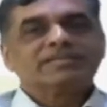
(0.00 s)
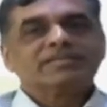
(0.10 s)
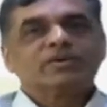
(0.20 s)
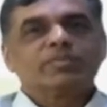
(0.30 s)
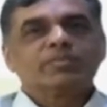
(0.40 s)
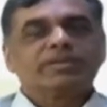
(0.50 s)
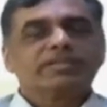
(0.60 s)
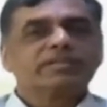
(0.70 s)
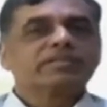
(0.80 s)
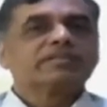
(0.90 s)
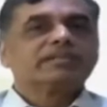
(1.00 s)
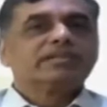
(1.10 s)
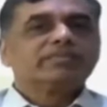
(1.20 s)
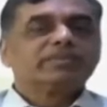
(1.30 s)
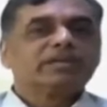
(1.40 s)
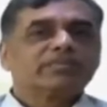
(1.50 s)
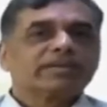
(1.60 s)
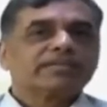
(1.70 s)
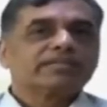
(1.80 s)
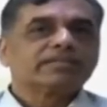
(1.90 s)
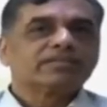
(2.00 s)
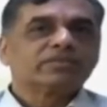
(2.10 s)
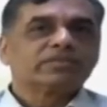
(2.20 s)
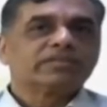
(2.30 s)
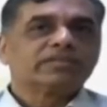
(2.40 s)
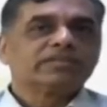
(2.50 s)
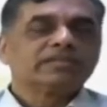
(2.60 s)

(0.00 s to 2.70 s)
hoping the milk prices would